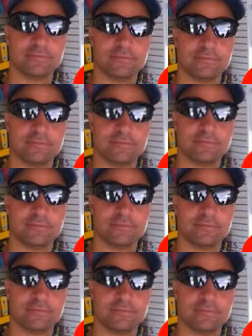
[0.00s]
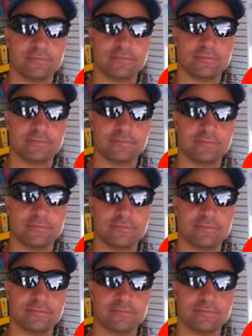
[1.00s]

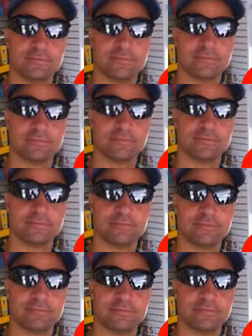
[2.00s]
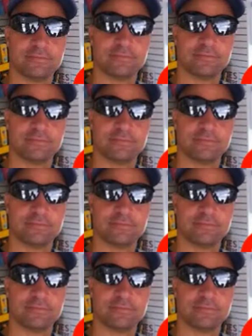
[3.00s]
The person shown says nothing.